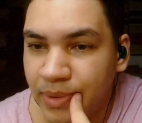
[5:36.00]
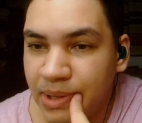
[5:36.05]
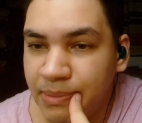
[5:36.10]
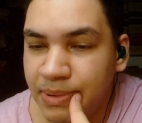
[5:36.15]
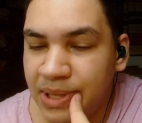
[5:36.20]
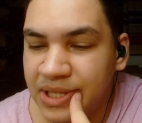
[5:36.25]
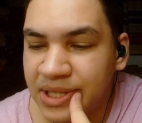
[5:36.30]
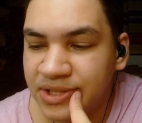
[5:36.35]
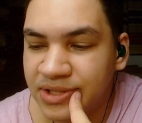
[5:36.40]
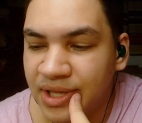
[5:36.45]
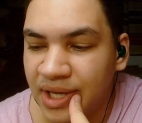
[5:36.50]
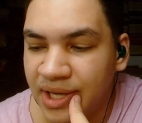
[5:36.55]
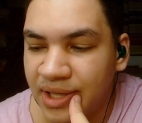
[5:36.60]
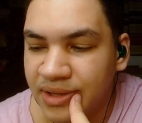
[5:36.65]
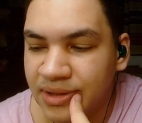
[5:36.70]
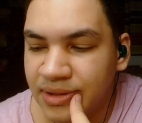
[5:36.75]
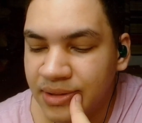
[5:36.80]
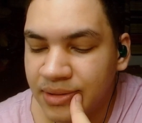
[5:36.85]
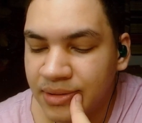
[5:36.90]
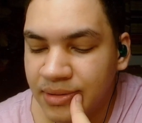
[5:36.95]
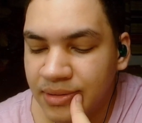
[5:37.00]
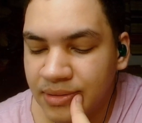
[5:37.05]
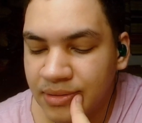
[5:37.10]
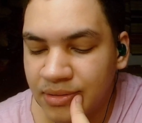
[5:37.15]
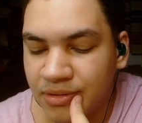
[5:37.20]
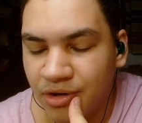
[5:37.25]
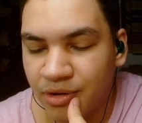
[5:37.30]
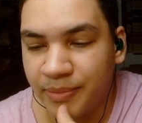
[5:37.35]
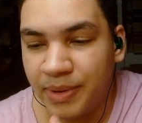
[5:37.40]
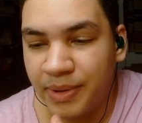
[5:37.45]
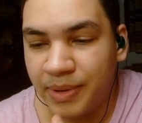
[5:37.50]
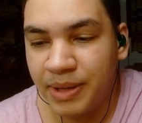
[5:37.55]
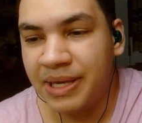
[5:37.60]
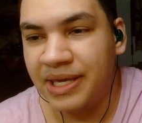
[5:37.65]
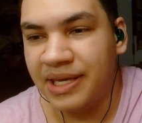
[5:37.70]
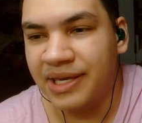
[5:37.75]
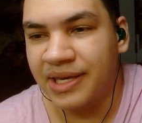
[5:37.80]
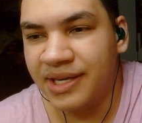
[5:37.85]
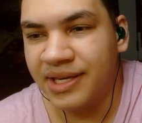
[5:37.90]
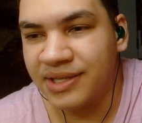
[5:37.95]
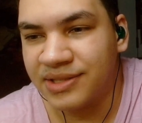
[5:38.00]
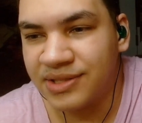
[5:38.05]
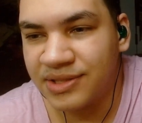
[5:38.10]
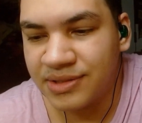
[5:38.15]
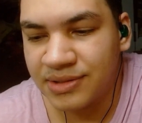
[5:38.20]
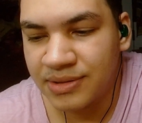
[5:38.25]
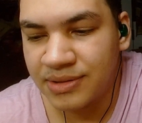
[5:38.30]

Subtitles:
it's not. Or maybe he is.